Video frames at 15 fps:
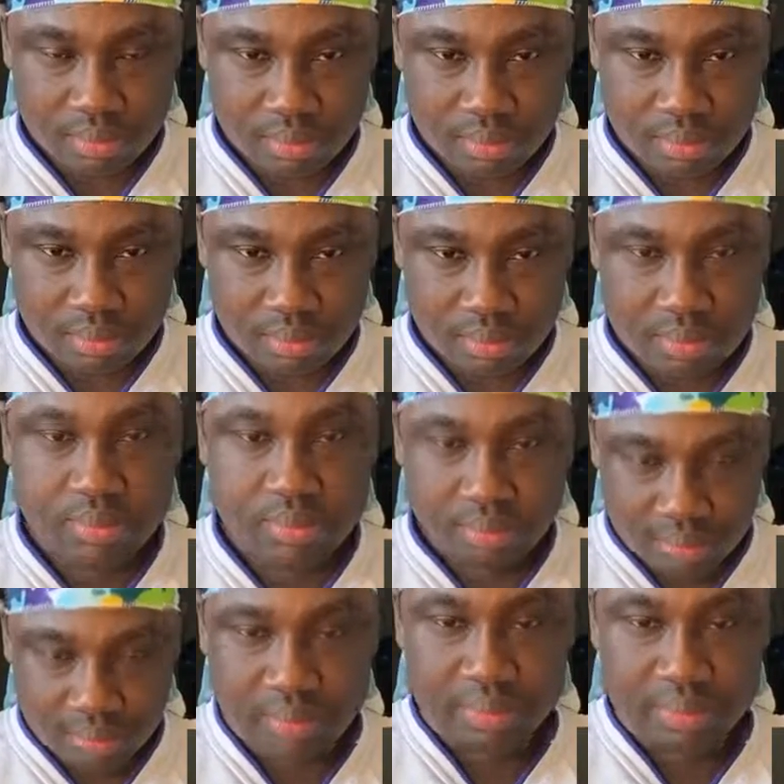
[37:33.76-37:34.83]
Okay,
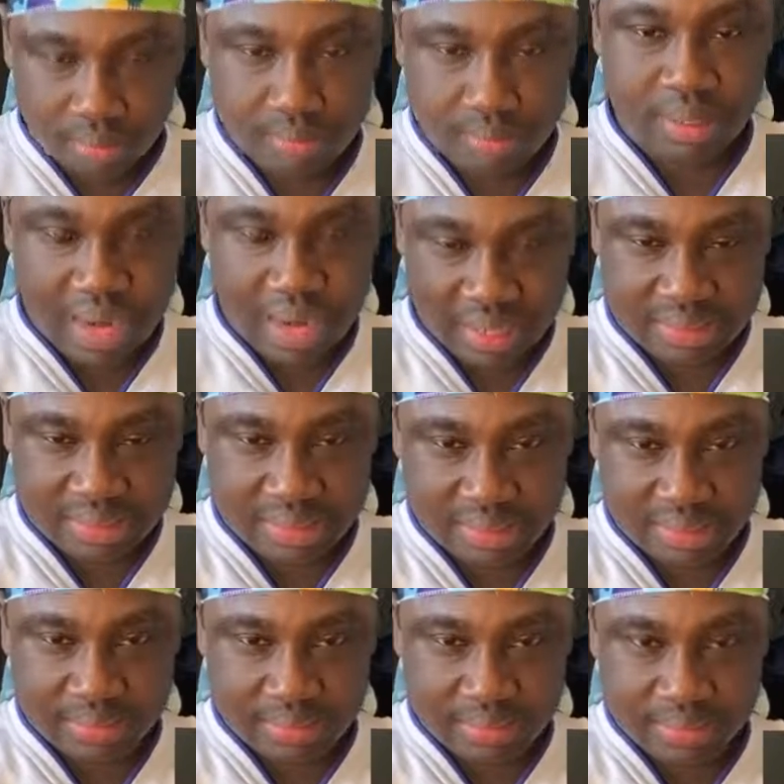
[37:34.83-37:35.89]
Mpacho Mati.
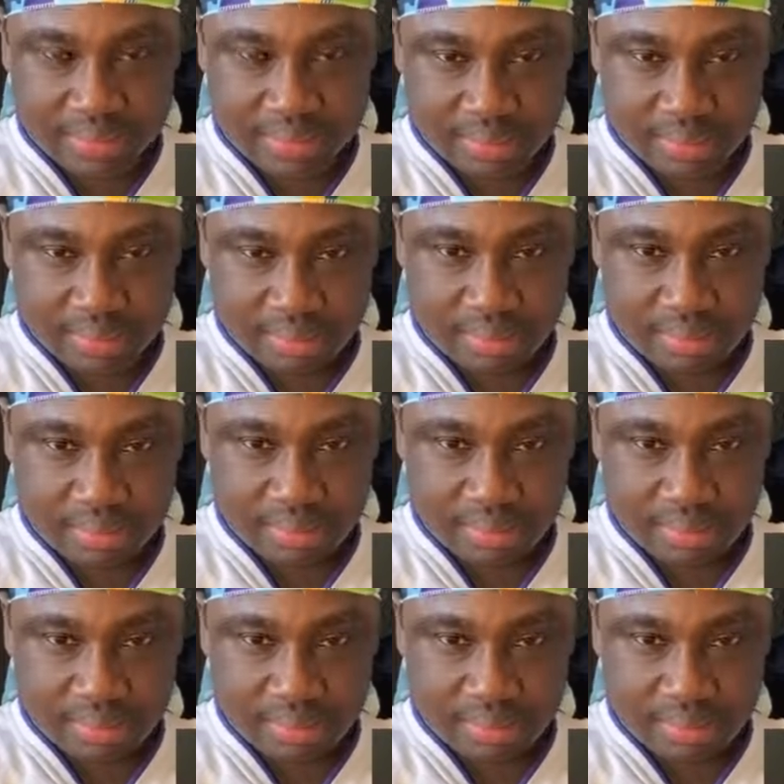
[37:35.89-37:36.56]
Yamia do